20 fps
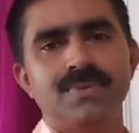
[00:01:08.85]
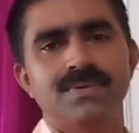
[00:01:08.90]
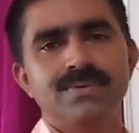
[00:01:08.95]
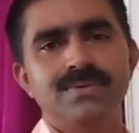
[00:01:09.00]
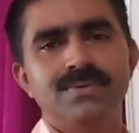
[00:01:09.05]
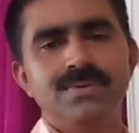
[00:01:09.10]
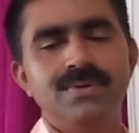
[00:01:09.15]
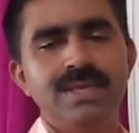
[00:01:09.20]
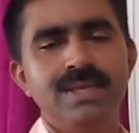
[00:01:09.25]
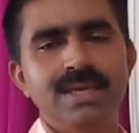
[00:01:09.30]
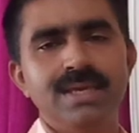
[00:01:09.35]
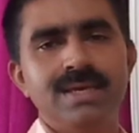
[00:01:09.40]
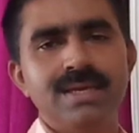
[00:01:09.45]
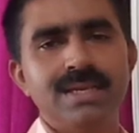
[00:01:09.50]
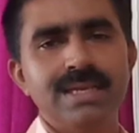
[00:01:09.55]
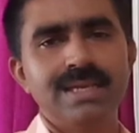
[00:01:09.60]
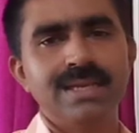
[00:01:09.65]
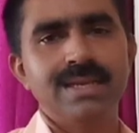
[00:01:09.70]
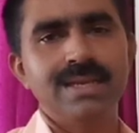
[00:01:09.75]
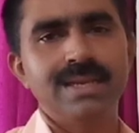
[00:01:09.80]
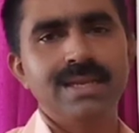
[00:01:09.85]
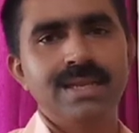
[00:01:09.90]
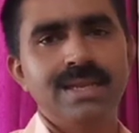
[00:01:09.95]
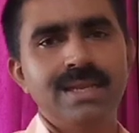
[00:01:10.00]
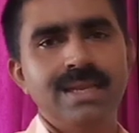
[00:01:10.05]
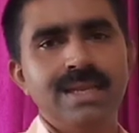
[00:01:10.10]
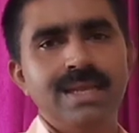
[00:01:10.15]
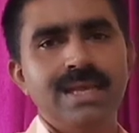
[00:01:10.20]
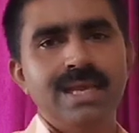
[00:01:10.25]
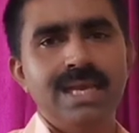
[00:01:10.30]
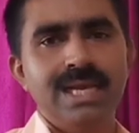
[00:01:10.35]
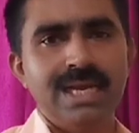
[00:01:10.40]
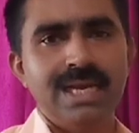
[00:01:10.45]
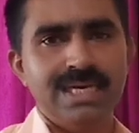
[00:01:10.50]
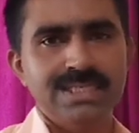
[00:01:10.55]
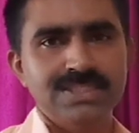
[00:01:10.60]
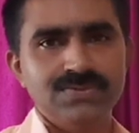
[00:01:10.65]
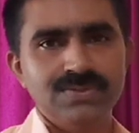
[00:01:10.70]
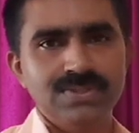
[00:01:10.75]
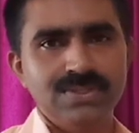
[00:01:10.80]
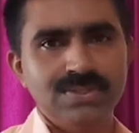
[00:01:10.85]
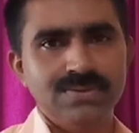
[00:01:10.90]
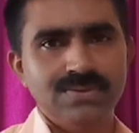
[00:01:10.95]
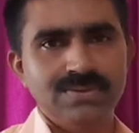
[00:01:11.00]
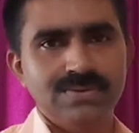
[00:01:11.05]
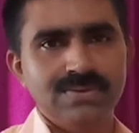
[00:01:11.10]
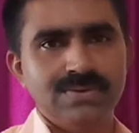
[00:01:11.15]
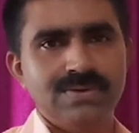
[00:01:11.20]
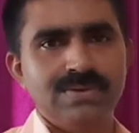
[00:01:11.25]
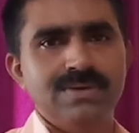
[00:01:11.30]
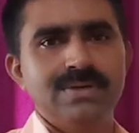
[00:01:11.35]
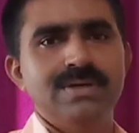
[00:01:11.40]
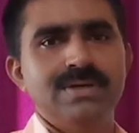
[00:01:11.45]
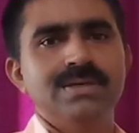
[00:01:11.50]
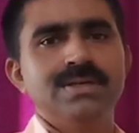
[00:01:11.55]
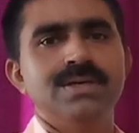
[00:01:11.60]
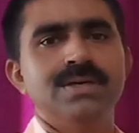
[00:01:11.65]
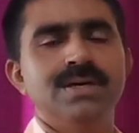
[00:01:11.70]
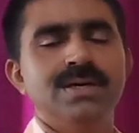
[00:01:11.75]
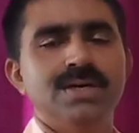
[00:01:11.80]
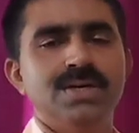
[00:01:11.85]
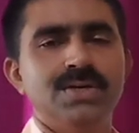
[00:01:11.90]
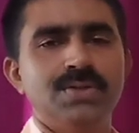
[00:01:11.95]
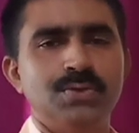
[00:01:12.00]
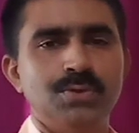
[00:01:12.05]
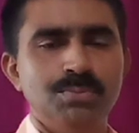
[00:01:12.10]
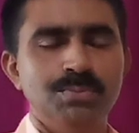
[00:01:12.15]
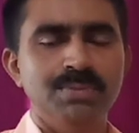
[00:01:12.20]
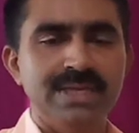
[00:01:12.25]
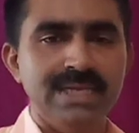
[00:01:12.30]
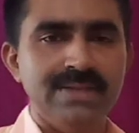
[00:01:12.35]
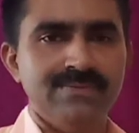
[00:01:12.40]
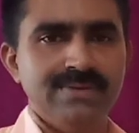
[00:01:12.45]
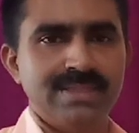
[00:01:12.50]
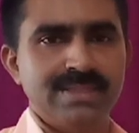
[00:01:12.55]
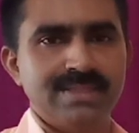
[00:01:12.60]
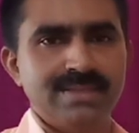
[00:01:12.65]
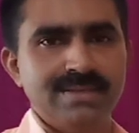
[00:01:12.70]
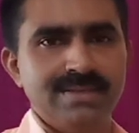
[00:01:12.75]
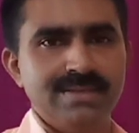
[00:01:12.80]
So here, as we know, to begin with,